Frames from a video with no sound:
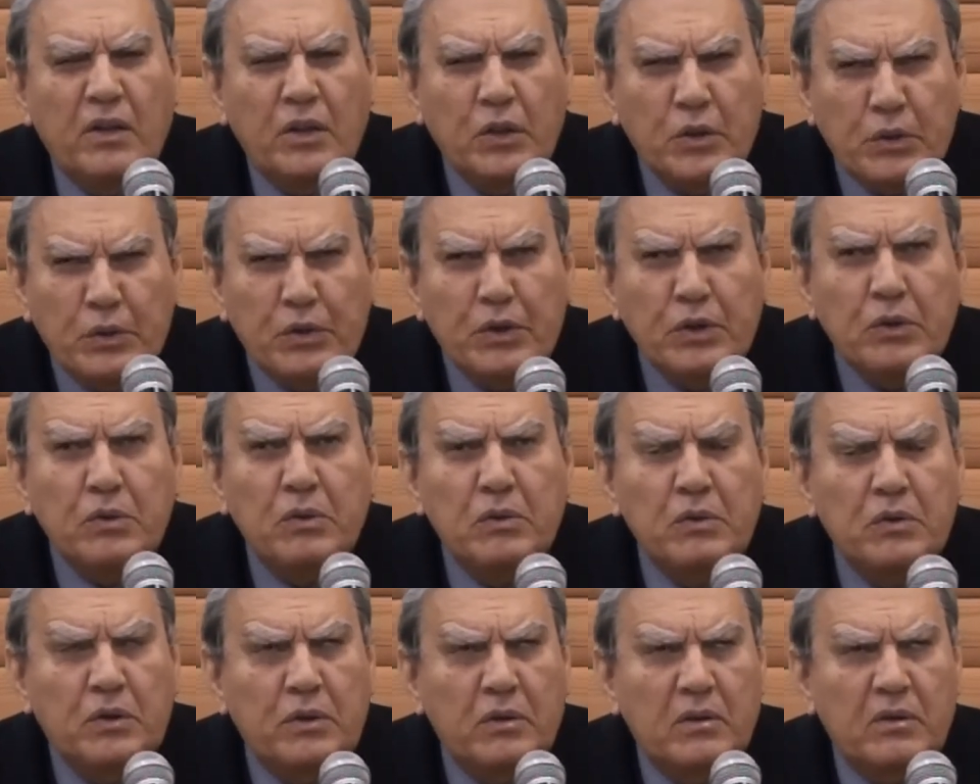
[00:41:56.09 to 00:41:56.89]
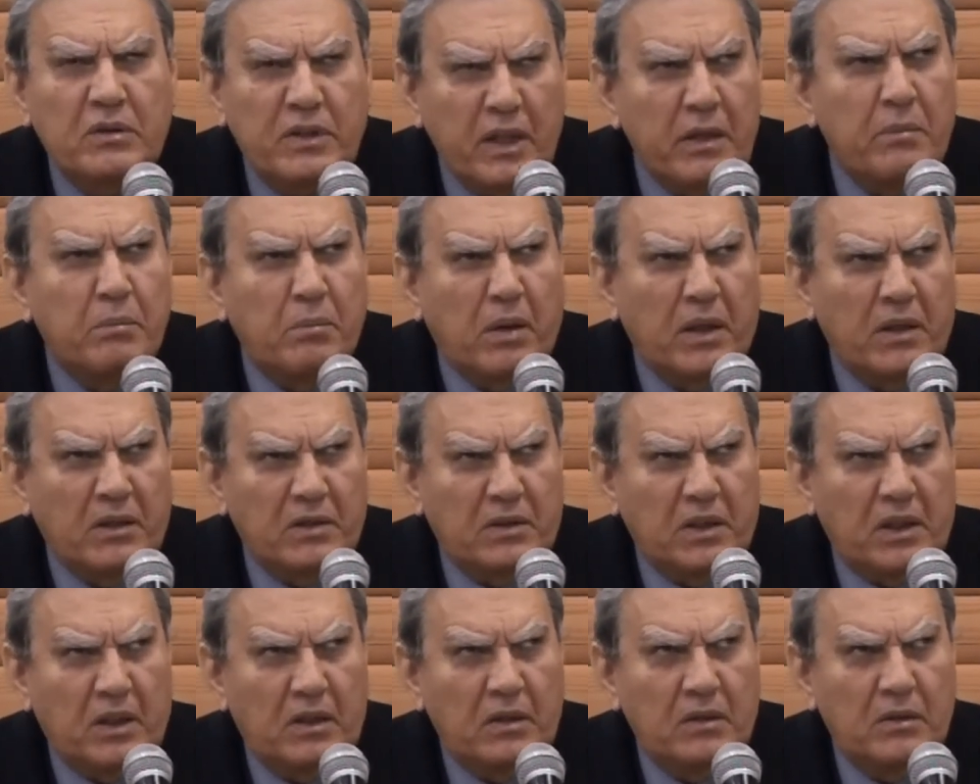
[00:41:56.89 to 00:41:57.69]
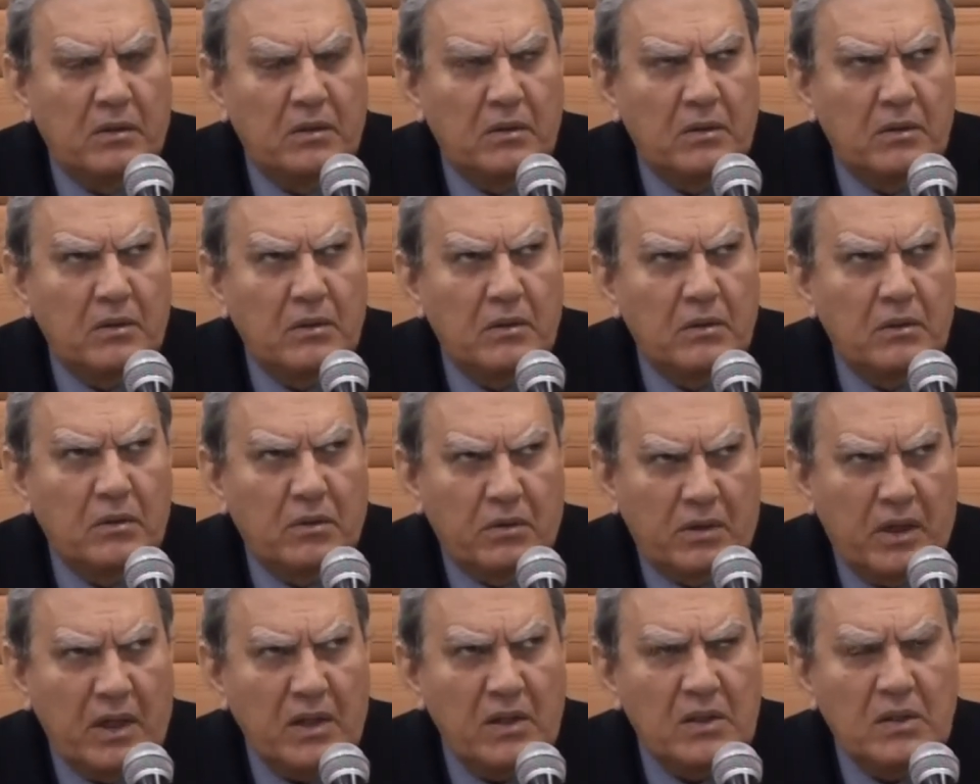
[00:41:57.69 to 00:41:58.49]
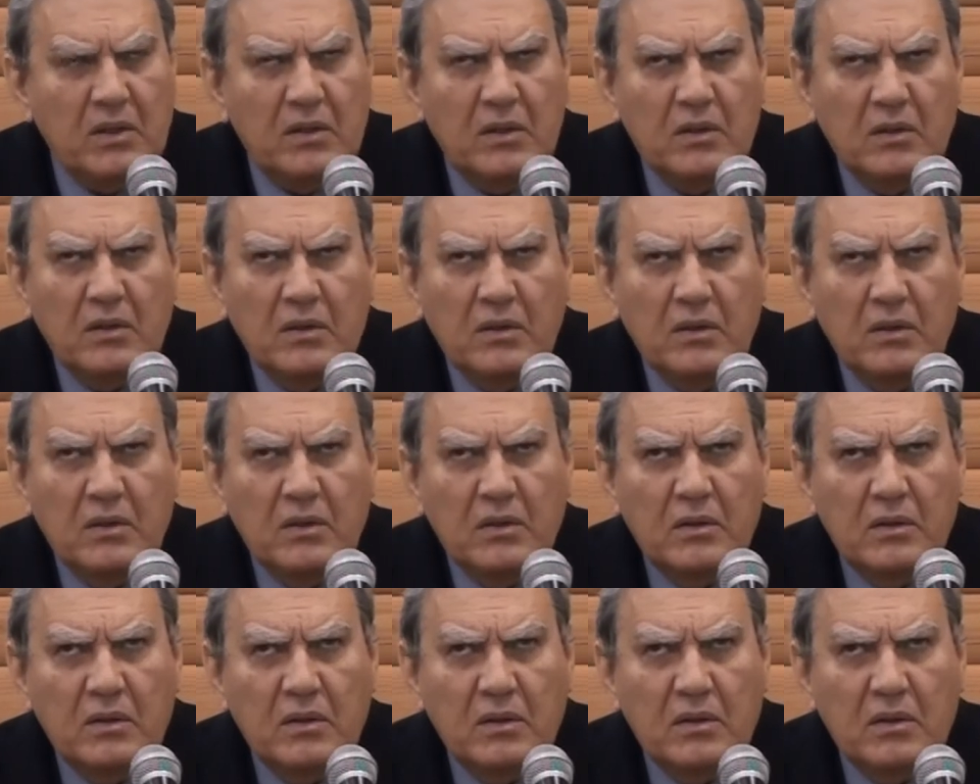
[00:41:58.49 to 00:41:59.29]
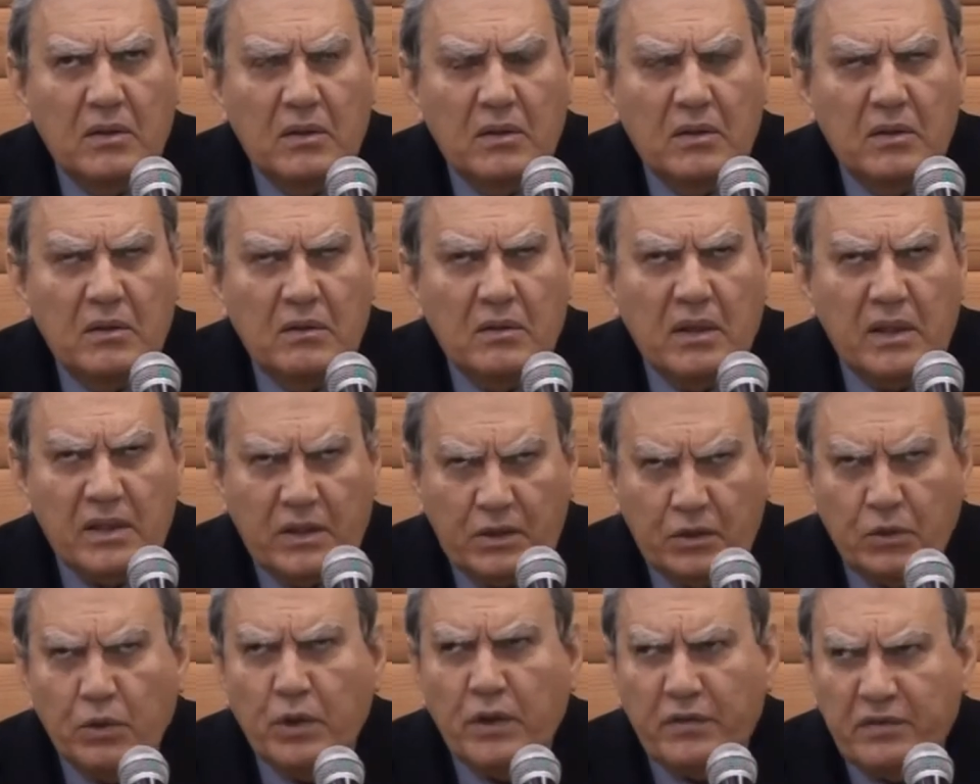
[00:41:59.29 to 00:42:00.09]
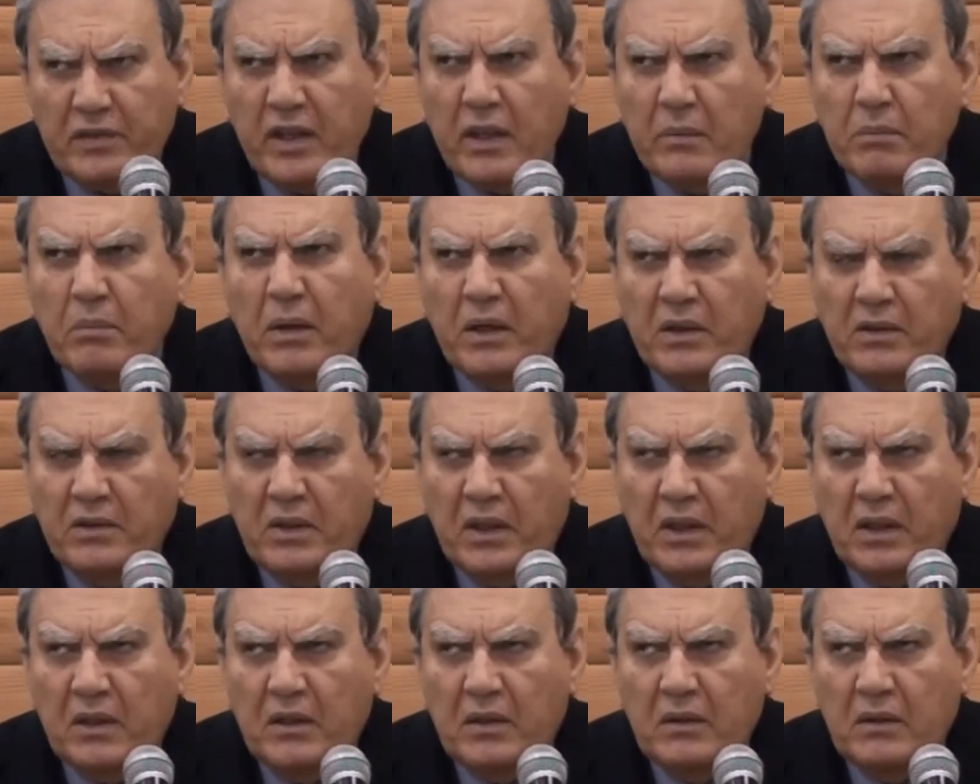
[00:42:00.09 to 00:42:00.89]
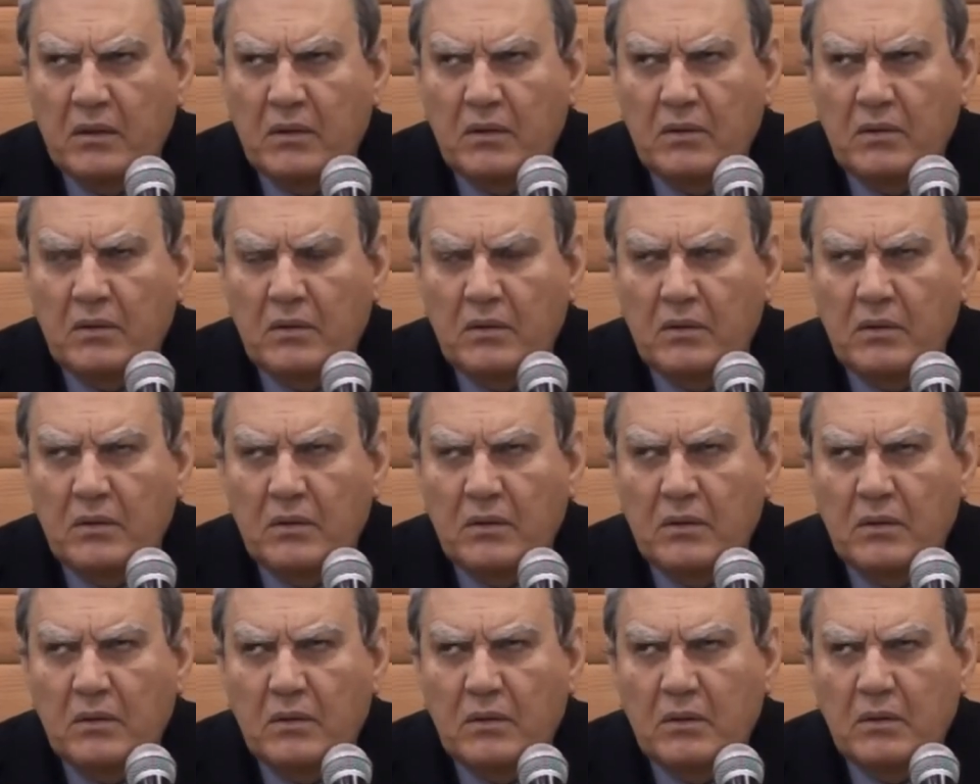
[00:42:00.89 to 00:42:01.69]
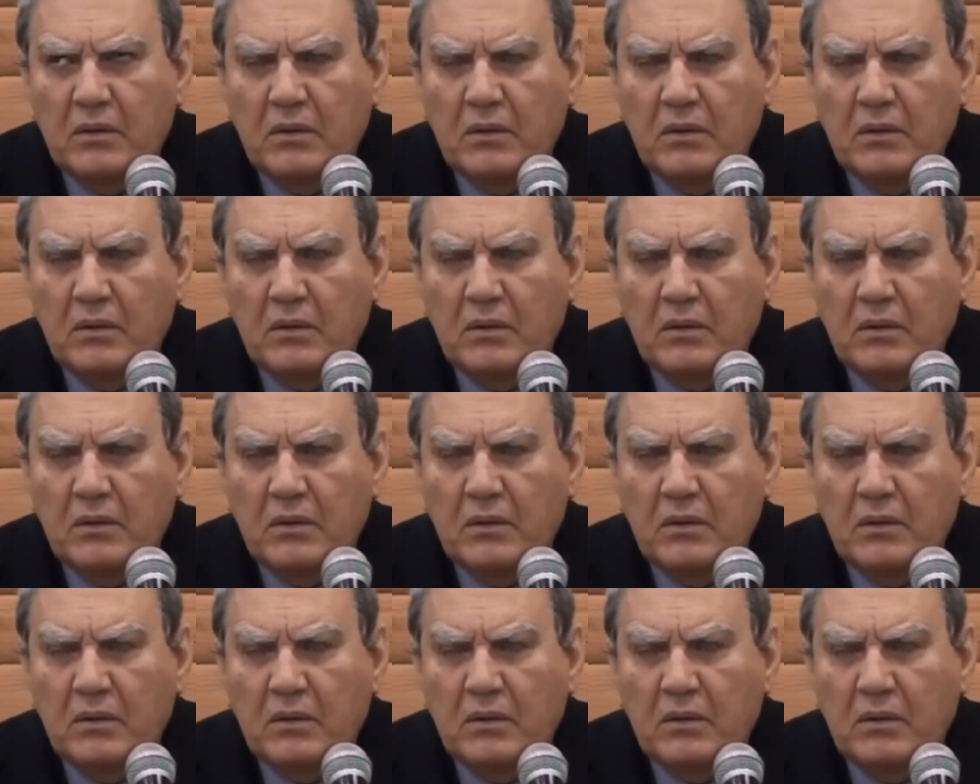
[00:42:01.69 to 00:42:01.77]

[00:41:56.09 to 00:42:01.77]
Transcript: You know Ted Bundy, right? The story of Ted Bundy.